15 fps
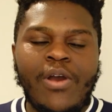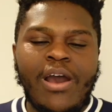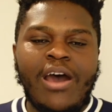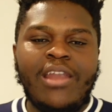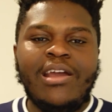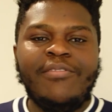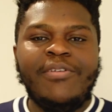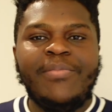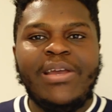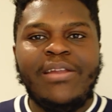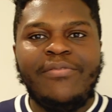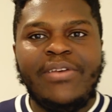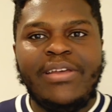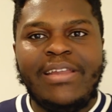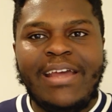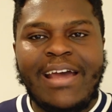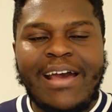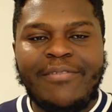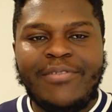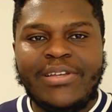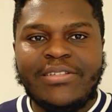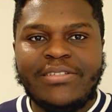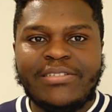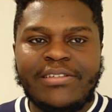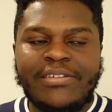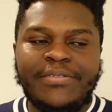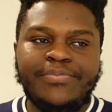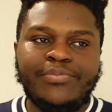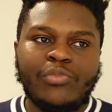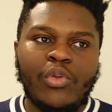Another benefit they have is
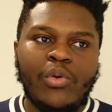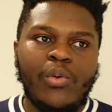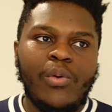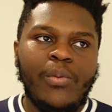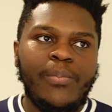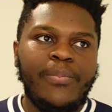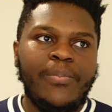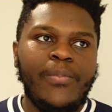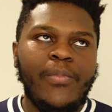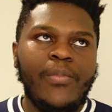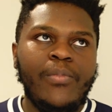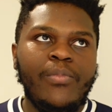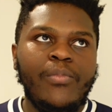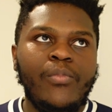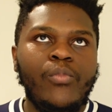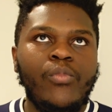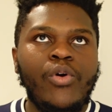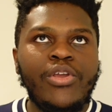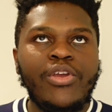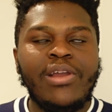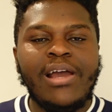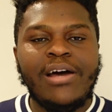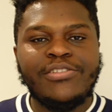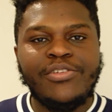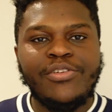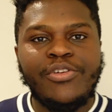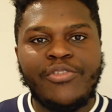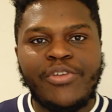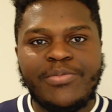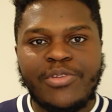what you're allowed to do in
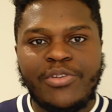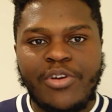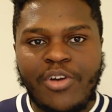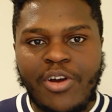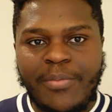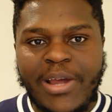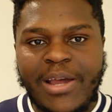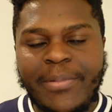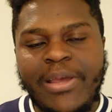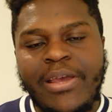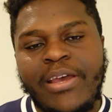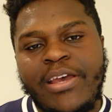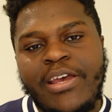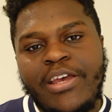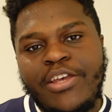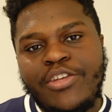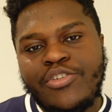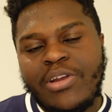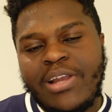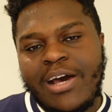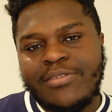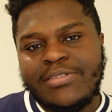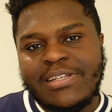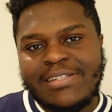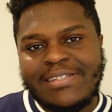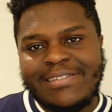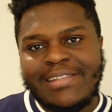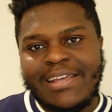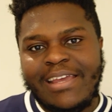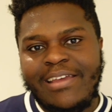the crypto.com app is you're allowed to
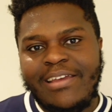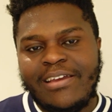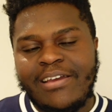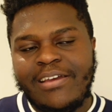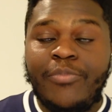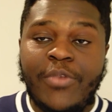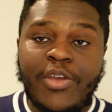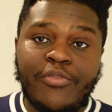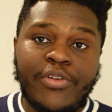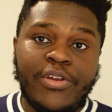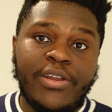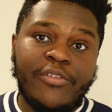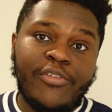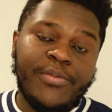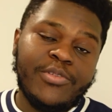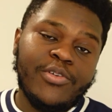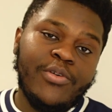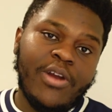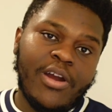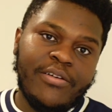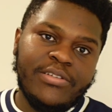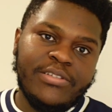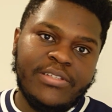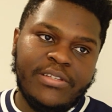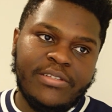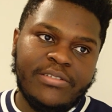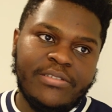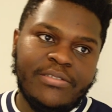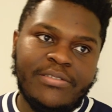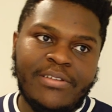stake different
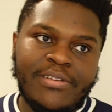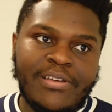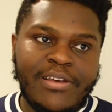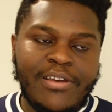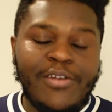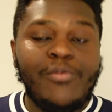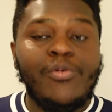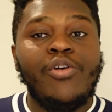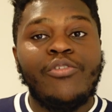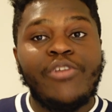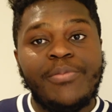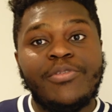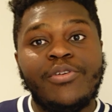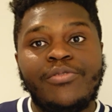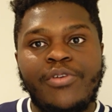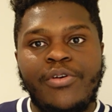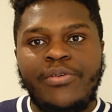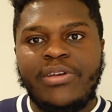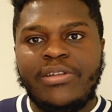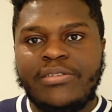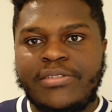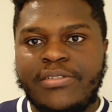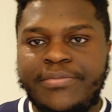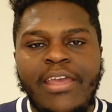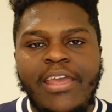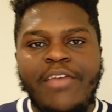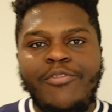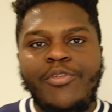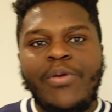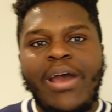cryptocurrencies or crypto tokens.
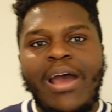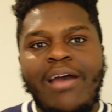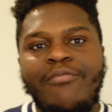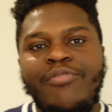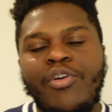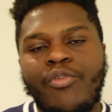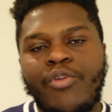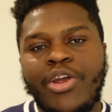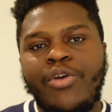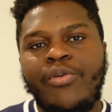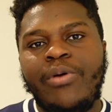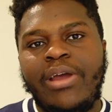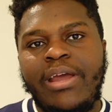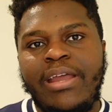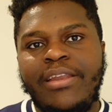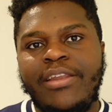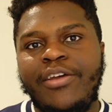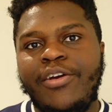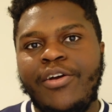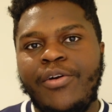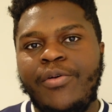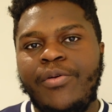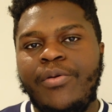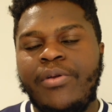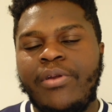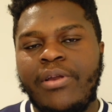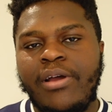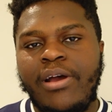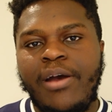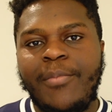If you have the Royal Indigo
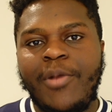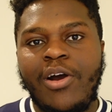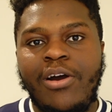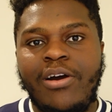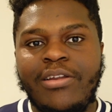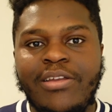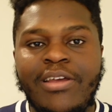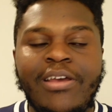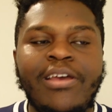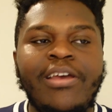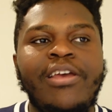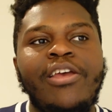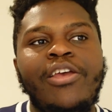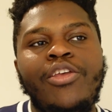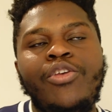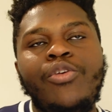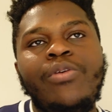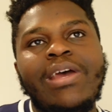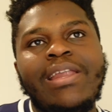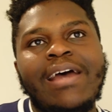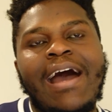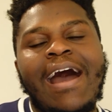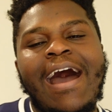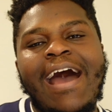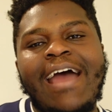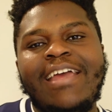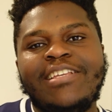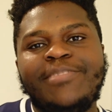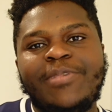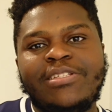card, you get the
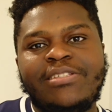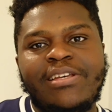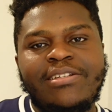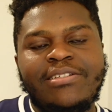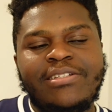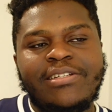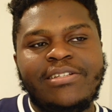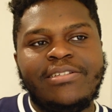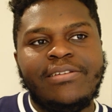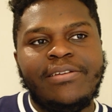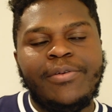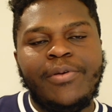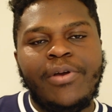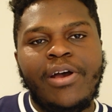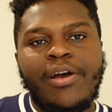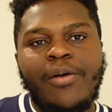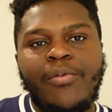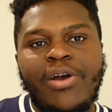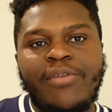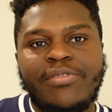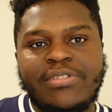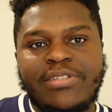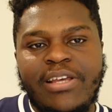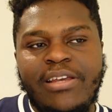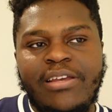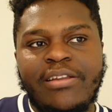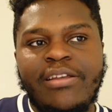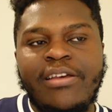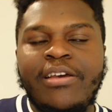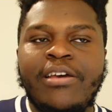highest percentage worth of
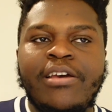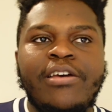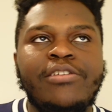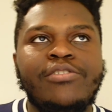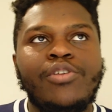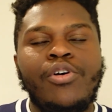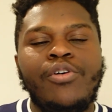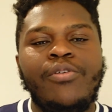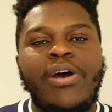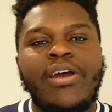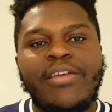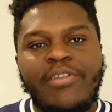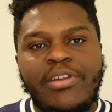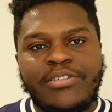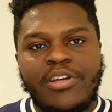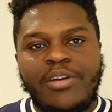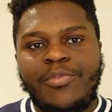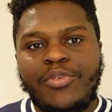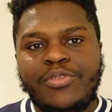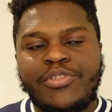staking. So I'll give you an example.